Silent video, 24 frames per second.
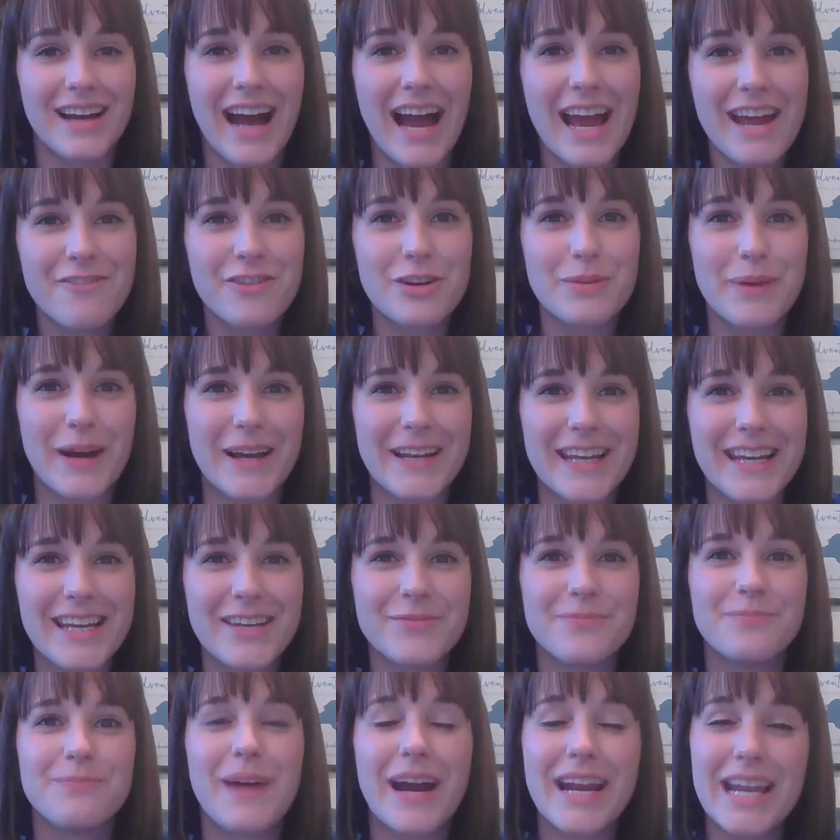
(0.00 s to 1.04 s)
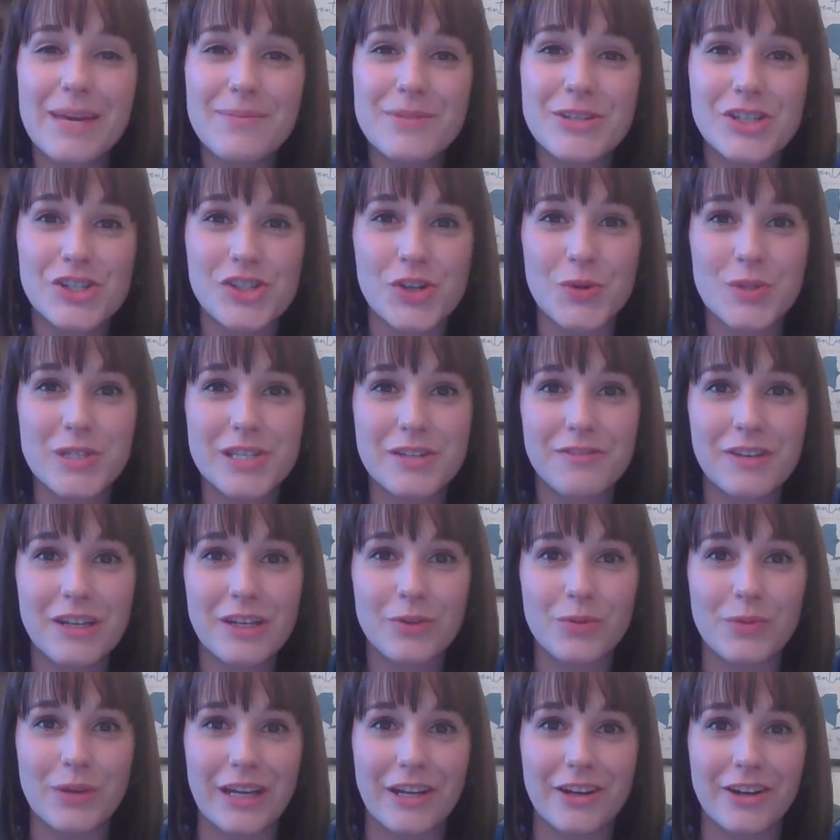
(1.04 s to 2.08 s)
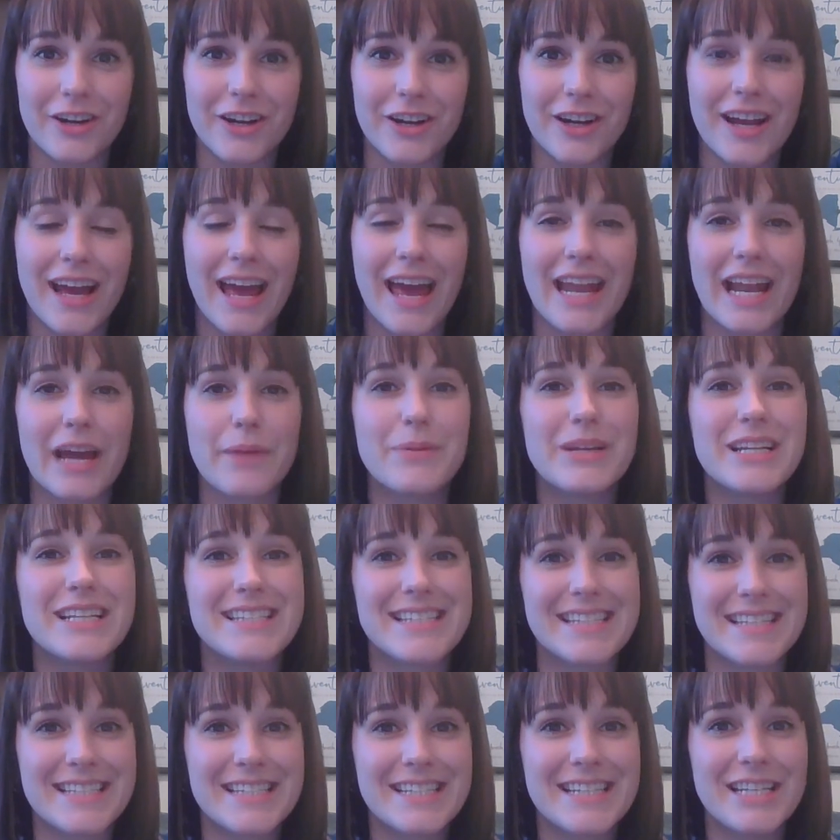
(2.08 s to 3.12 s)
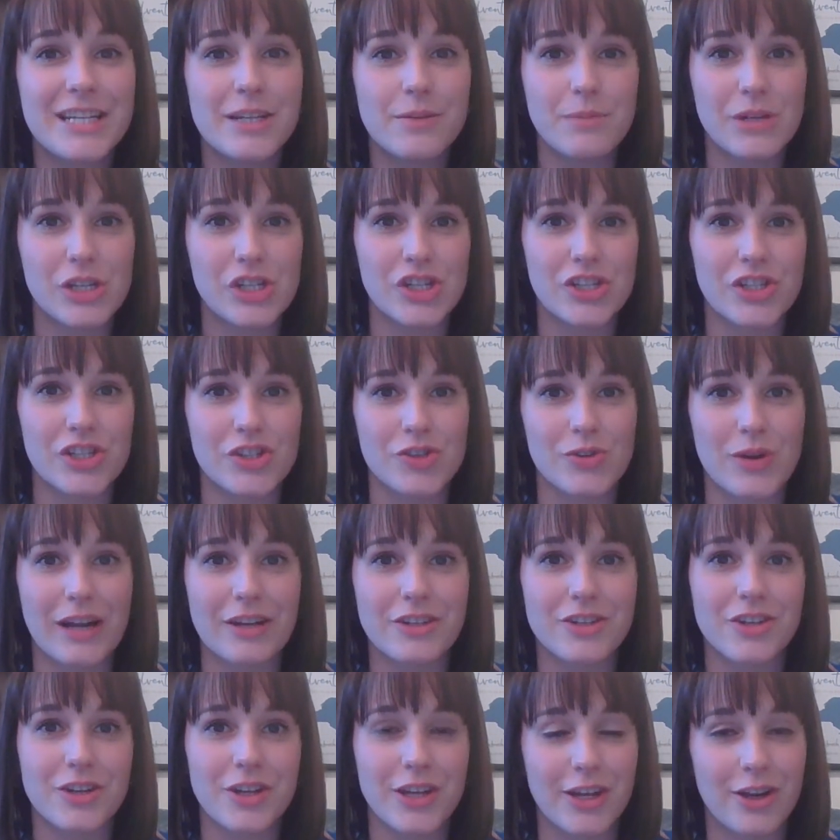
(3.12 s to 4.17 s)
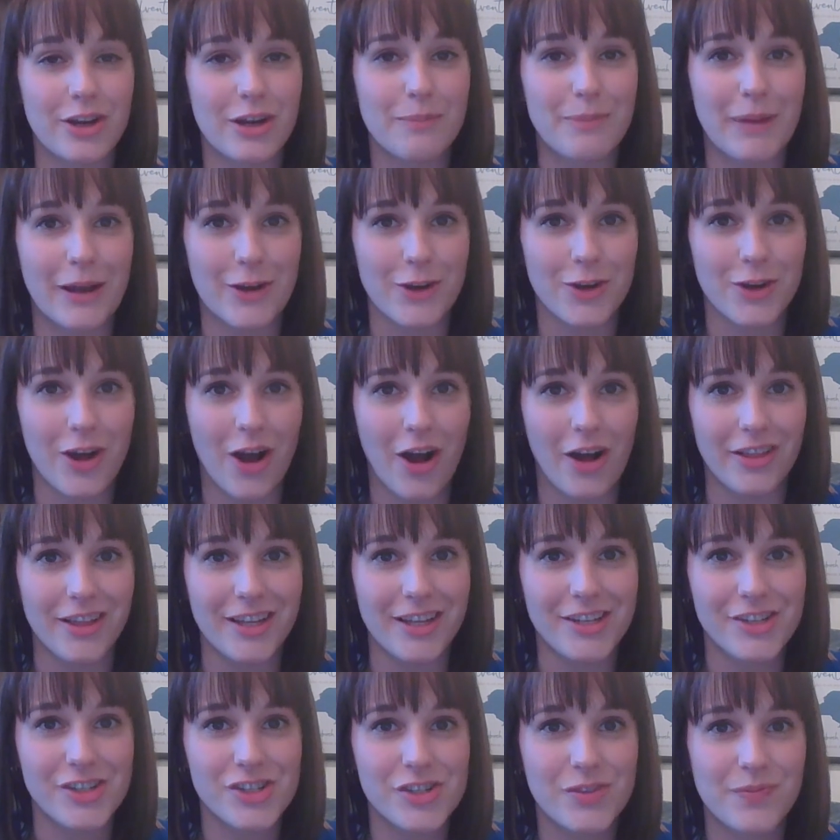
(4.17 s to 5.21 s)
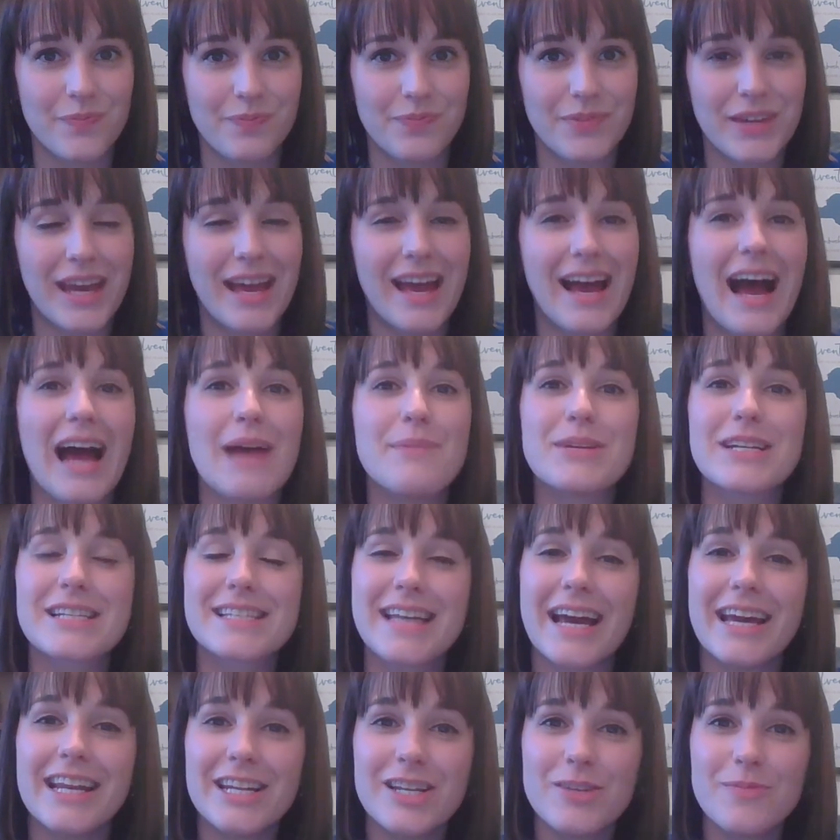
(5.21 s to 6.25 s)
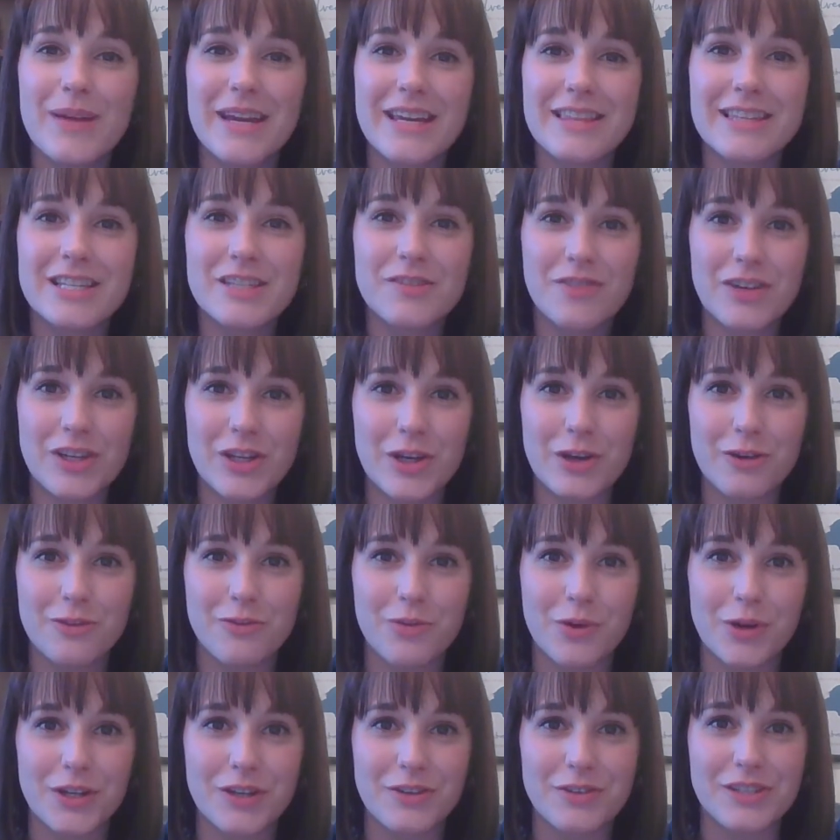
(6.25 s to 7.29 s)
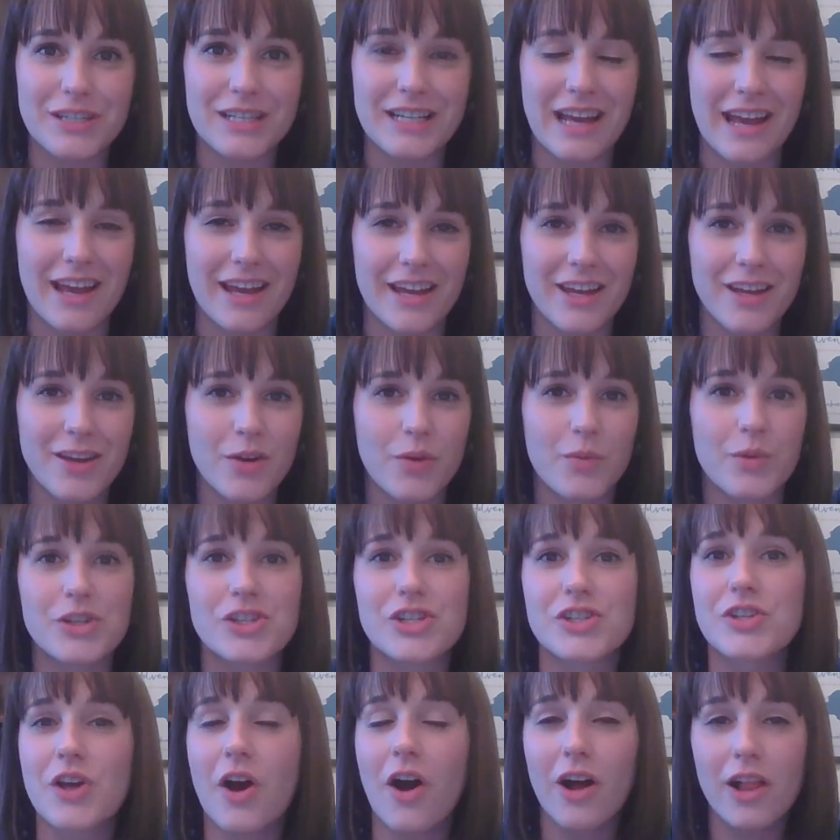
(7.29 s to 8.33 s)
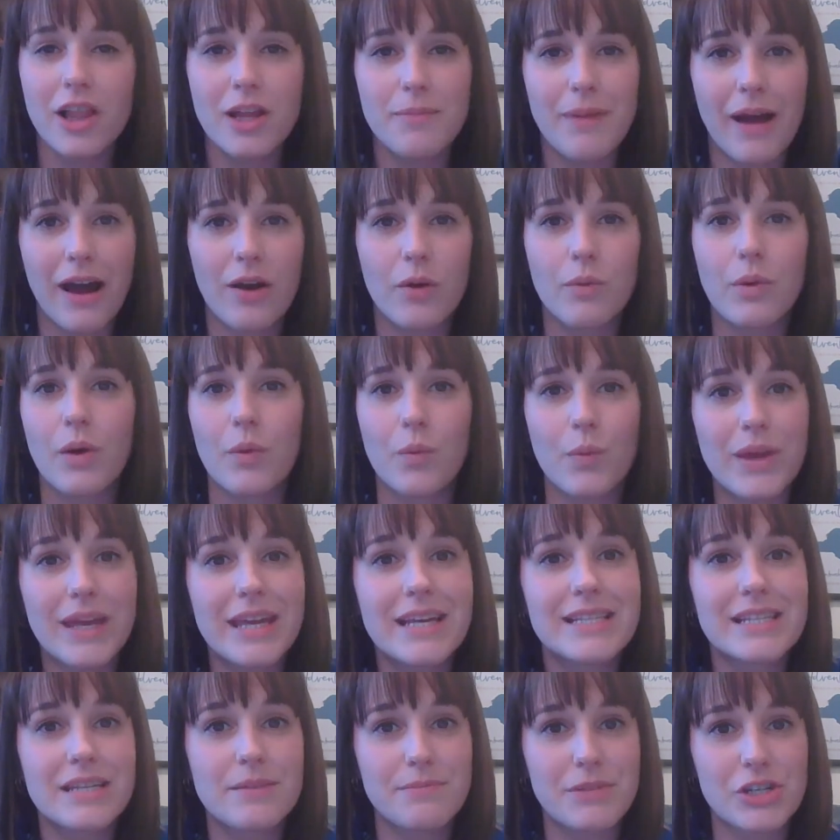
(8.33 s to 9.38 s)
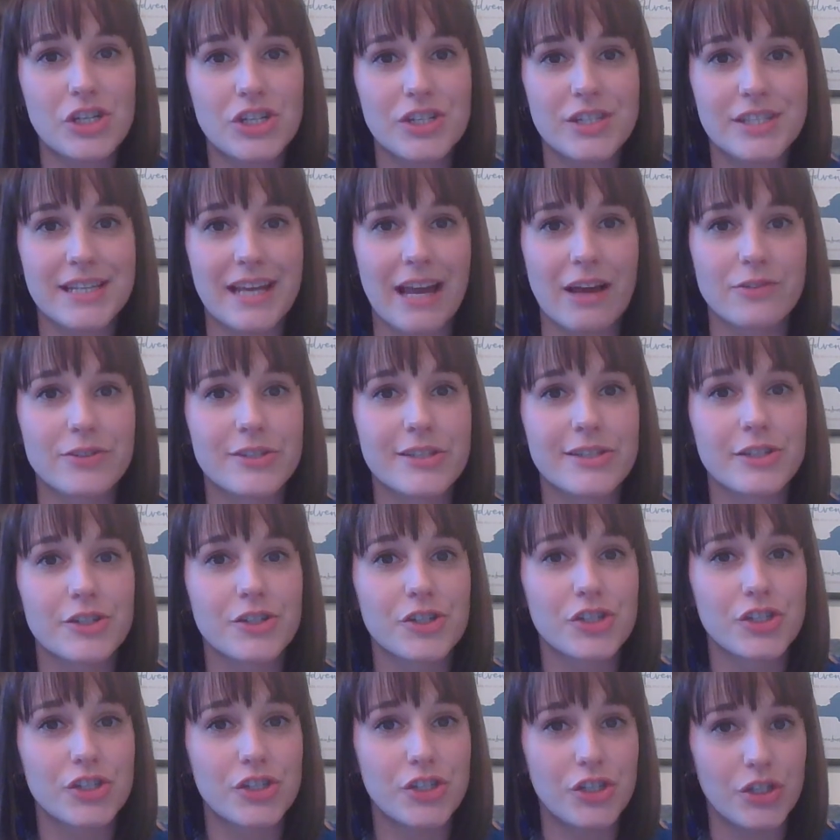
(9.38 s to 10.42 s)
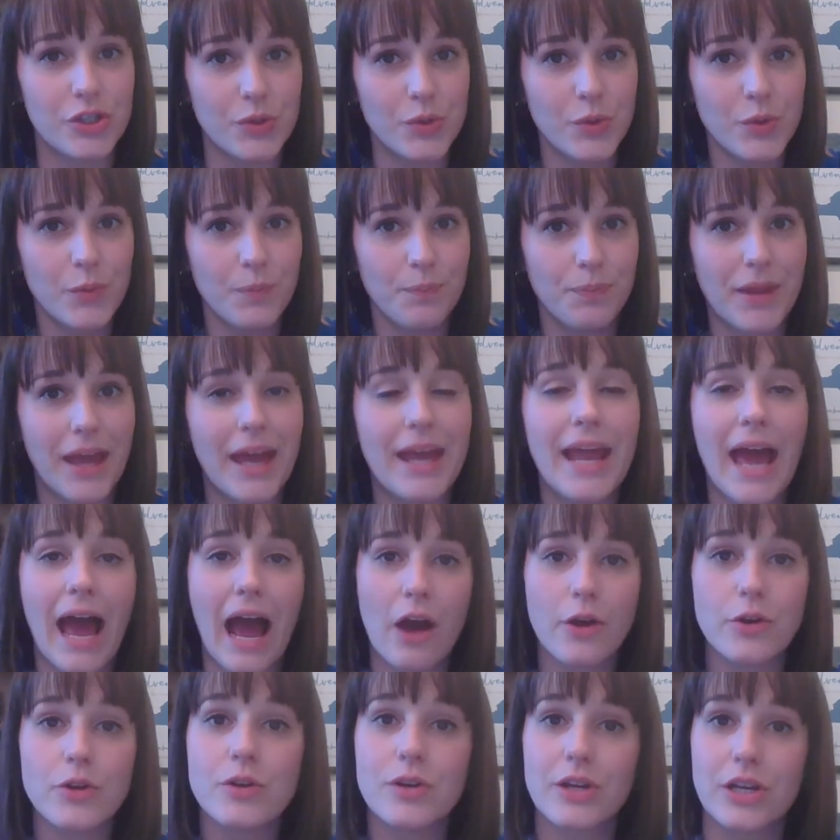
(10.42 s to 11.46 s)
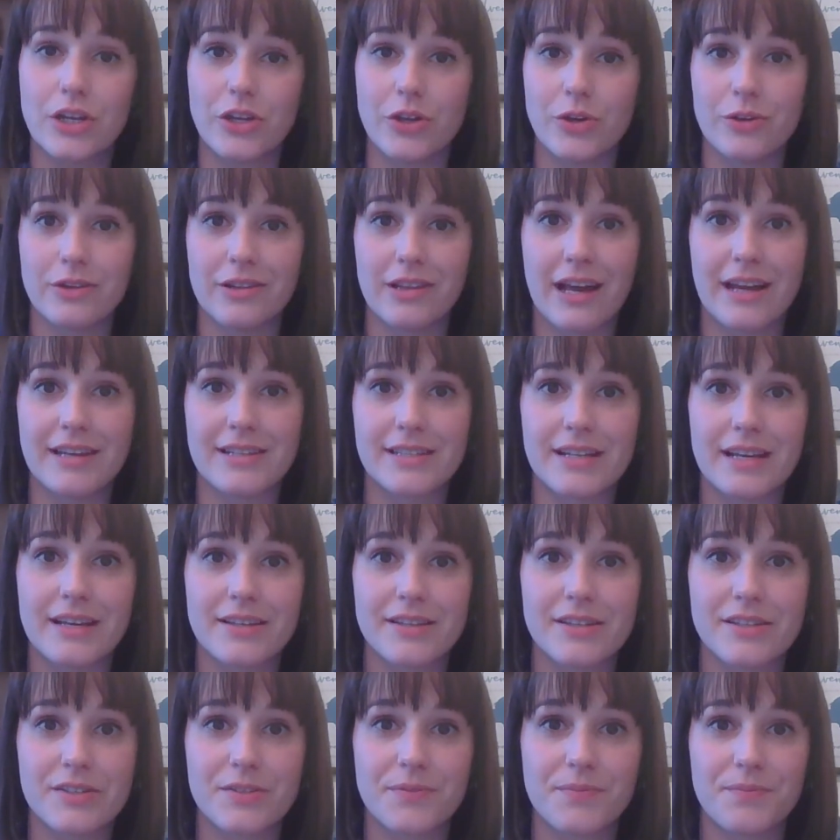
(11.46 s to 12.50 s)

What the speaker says: everybody, my name is Josephine Reeder, and I'm an Assistant Admissions Director here at Becker College. I'm excited to make this video for you today, which is all about what we as admissions counselors do and how you can utilize us.